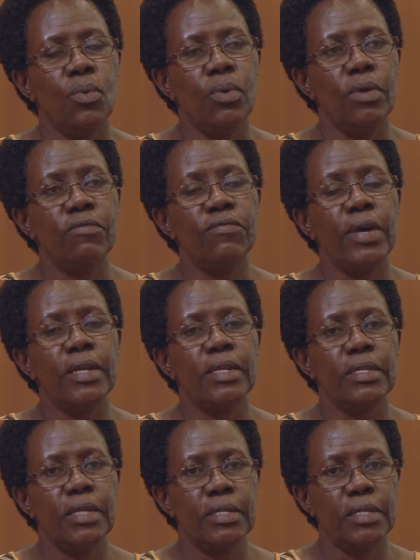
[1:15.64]
a
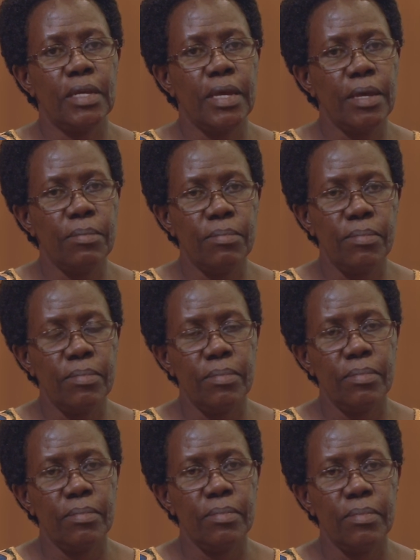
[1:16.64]
finding that came
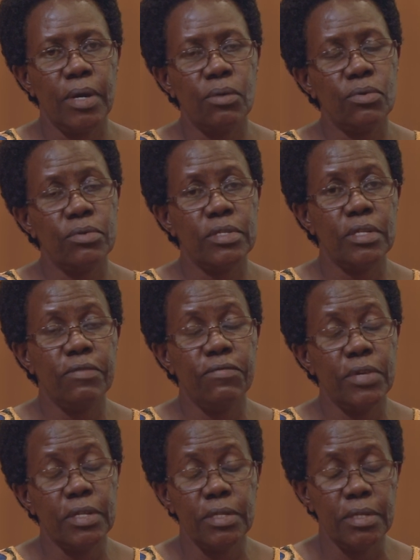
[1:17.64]
across
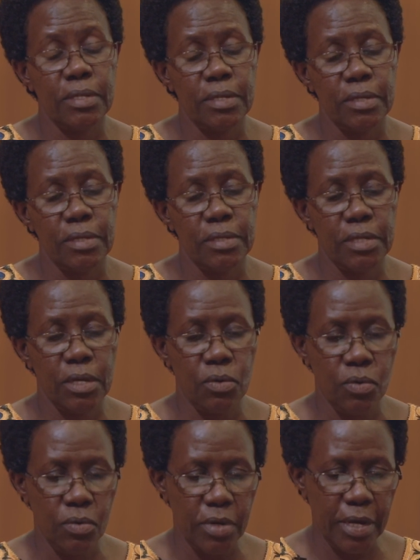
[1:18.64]
different
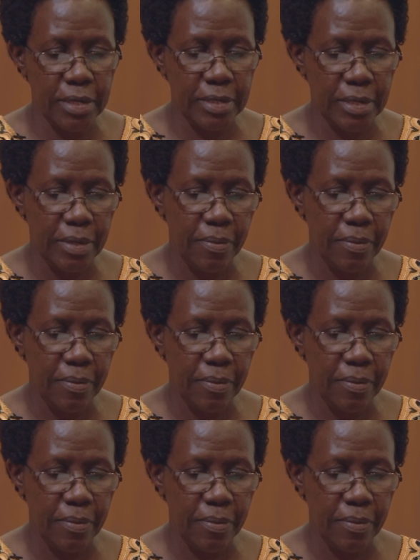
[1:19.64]
stakeholders.